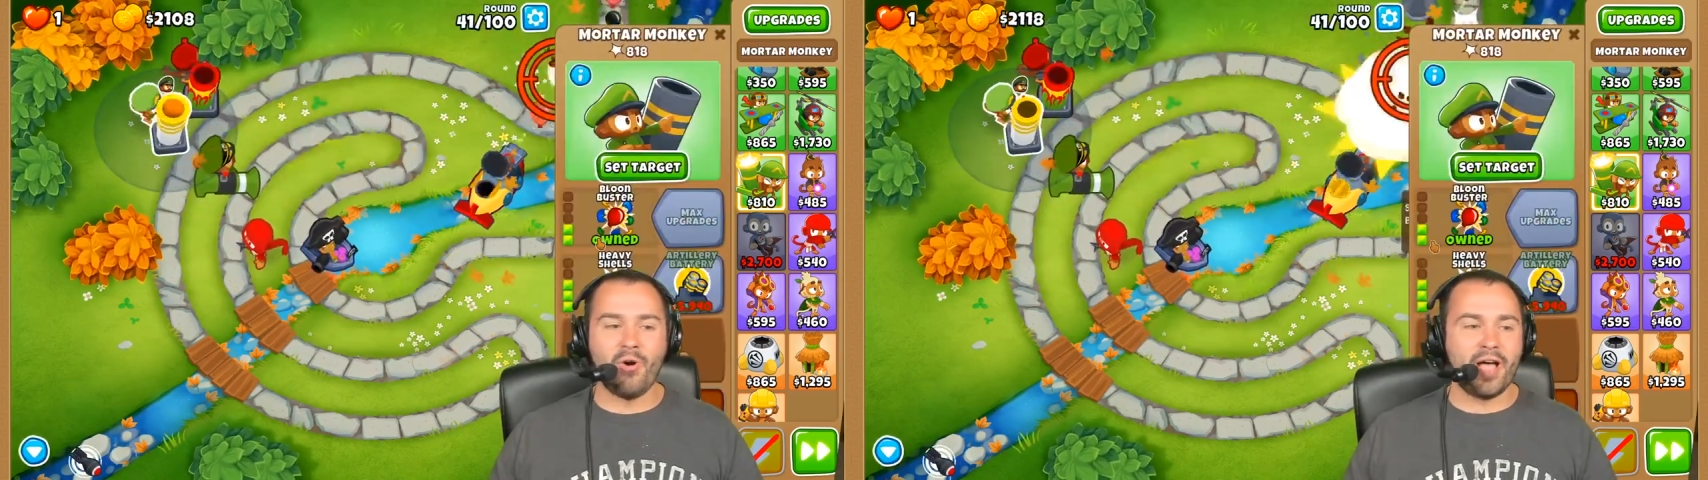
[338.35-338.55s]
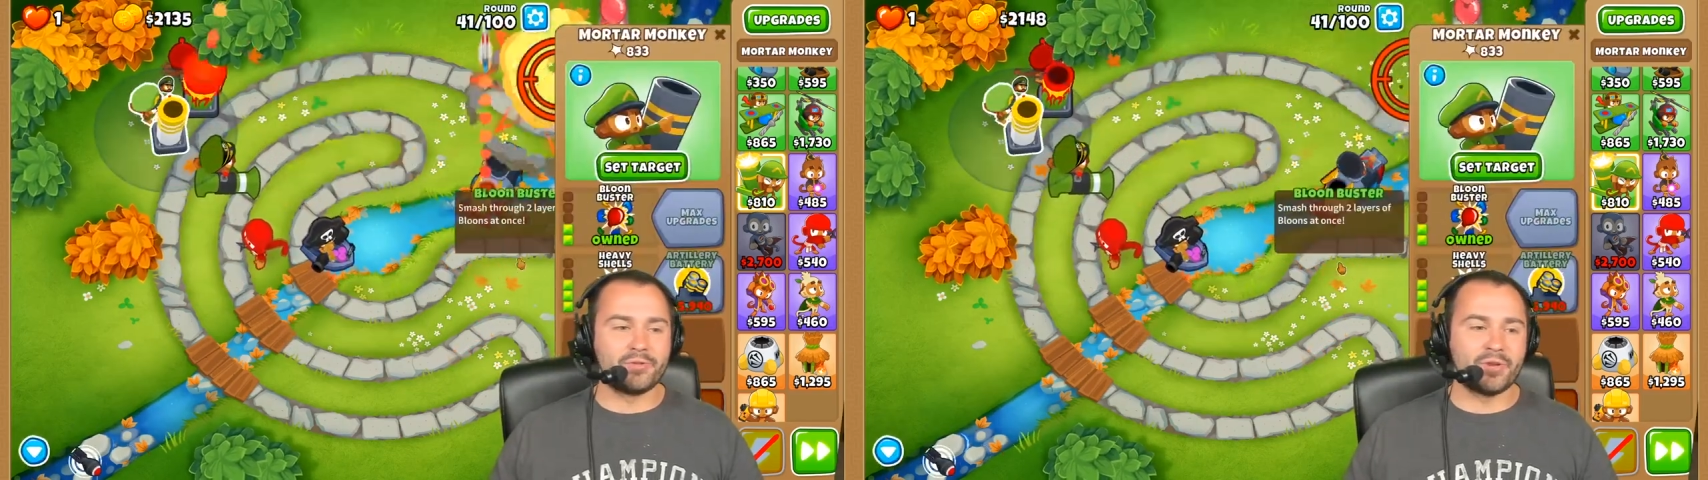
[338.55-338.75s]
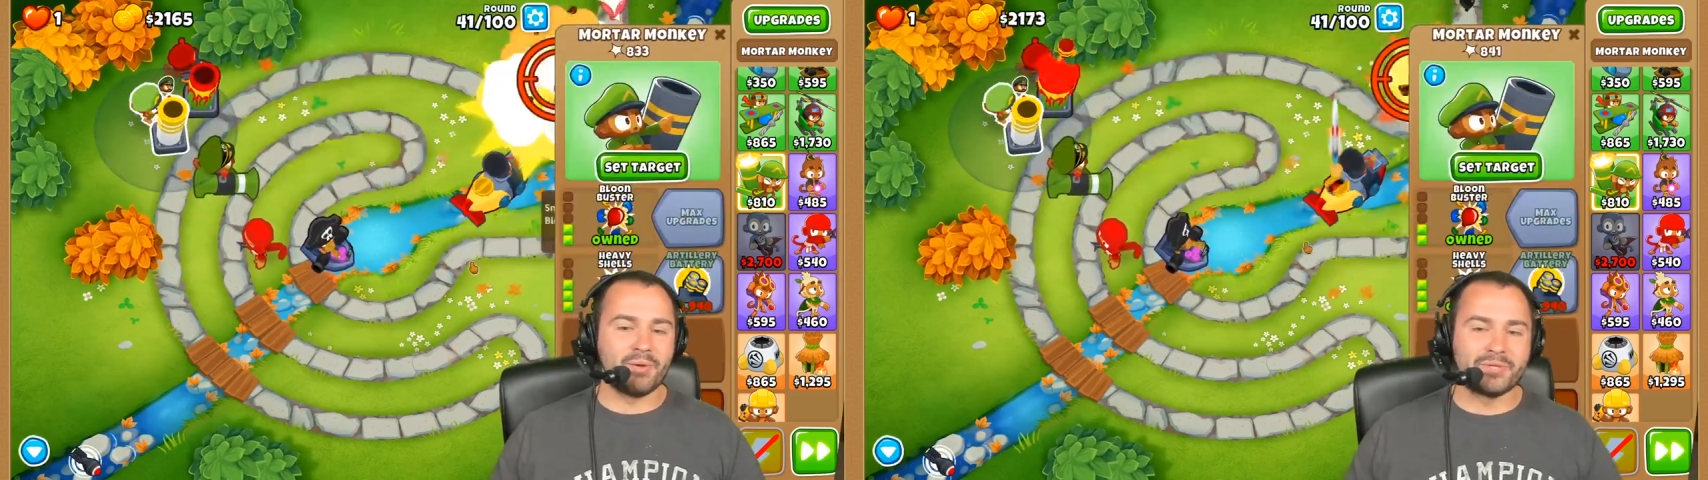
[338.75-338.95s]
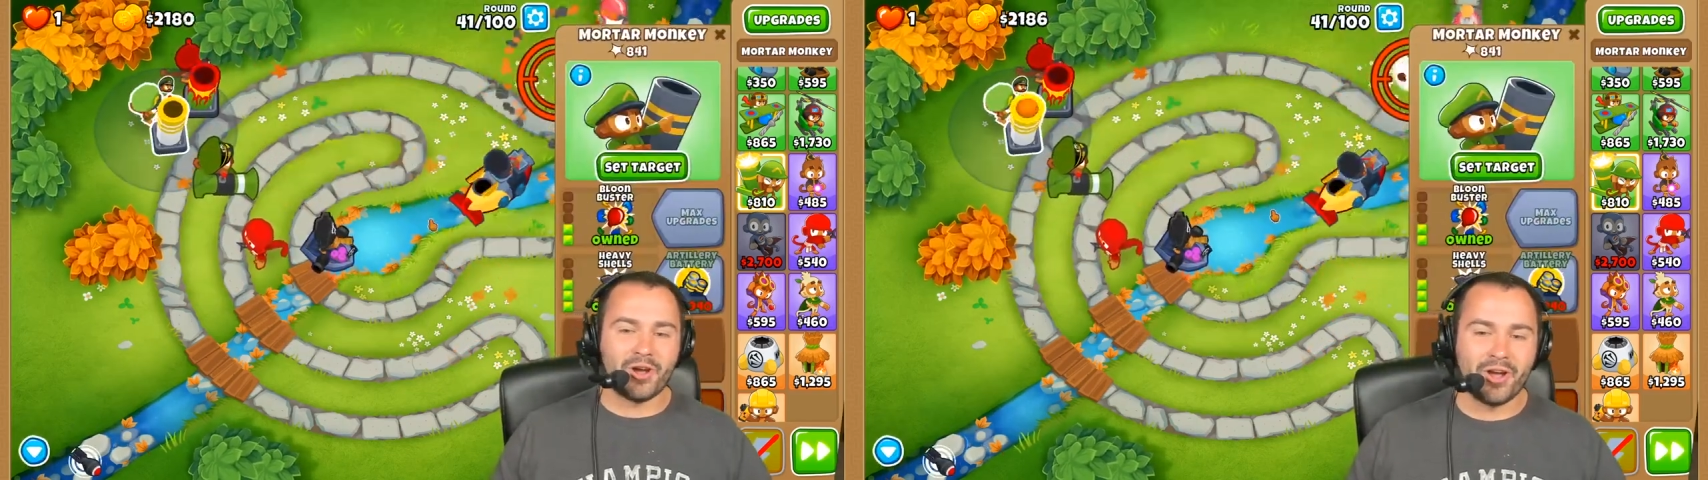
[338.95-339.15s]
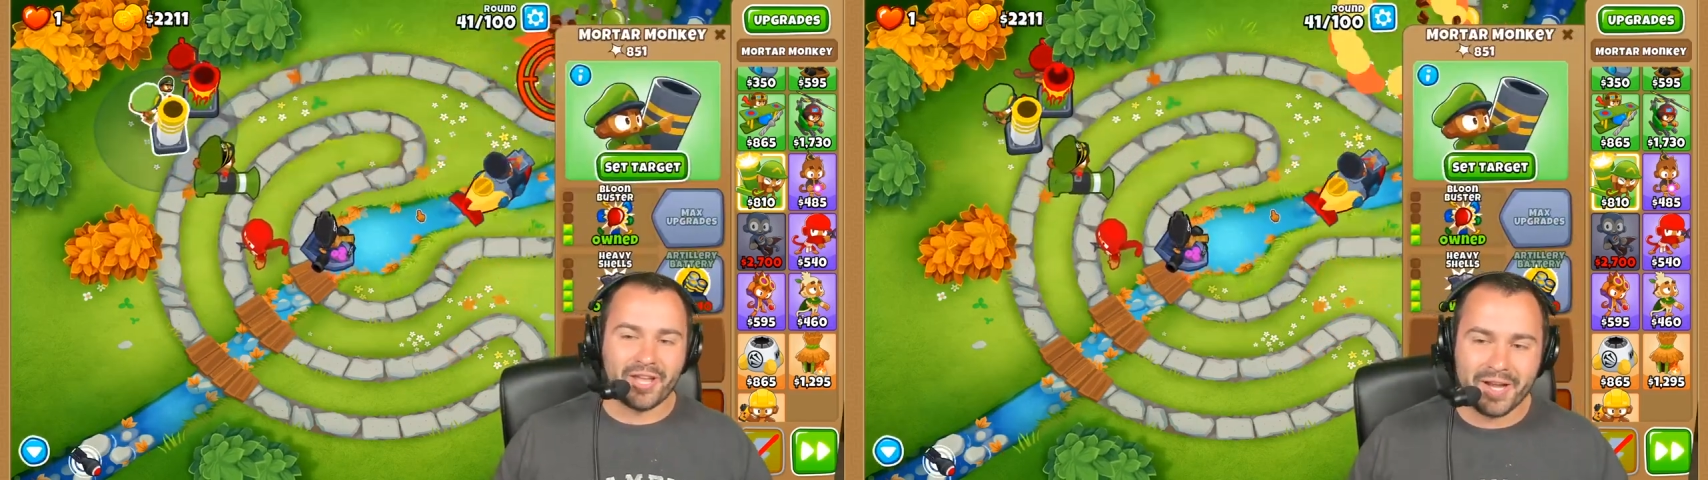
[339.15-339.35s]
That's what I'm
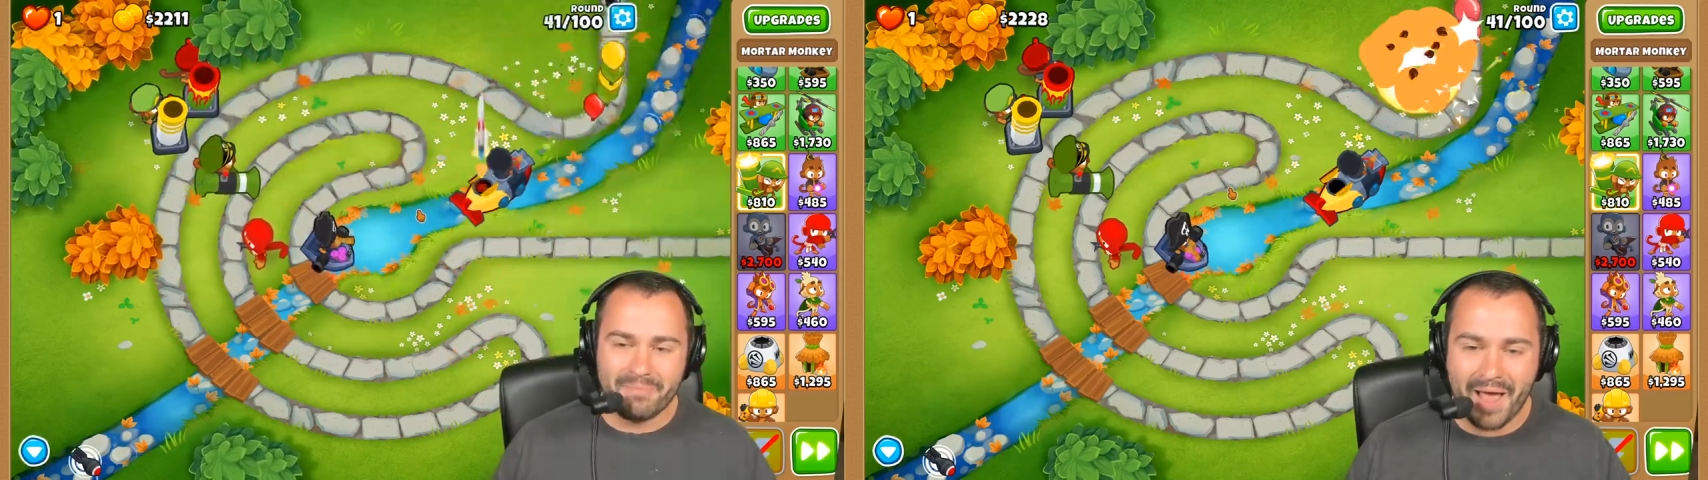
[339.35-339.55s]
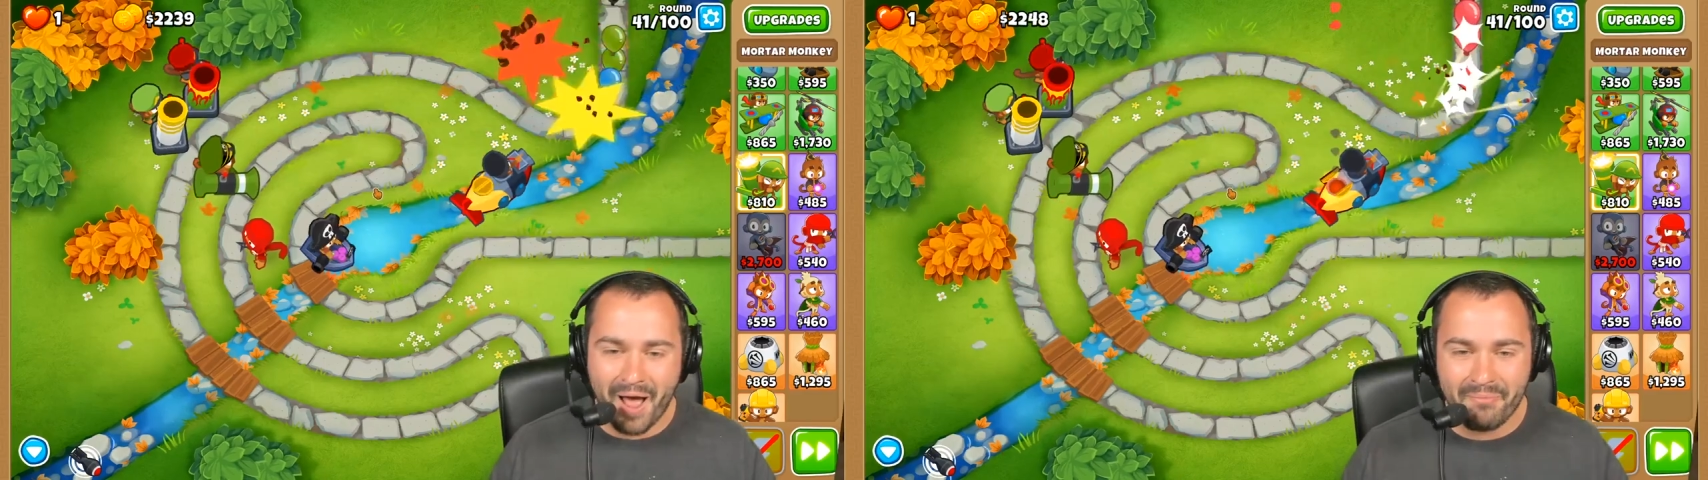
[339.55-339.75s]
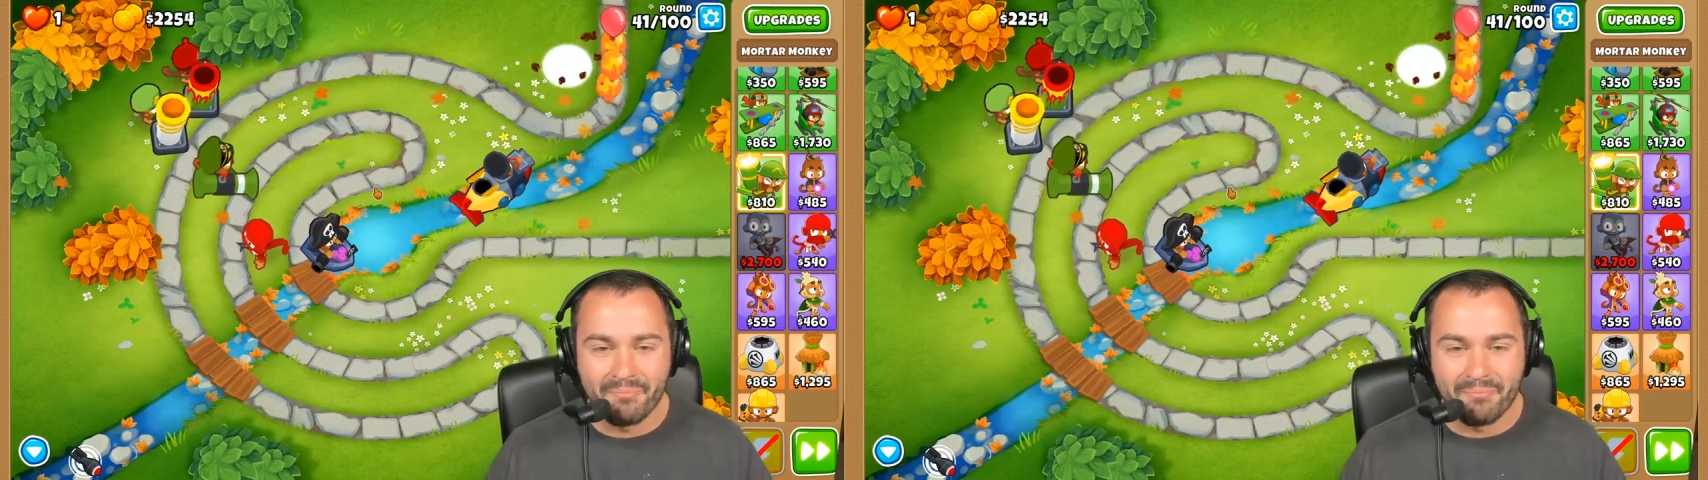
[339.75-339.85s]
talking about.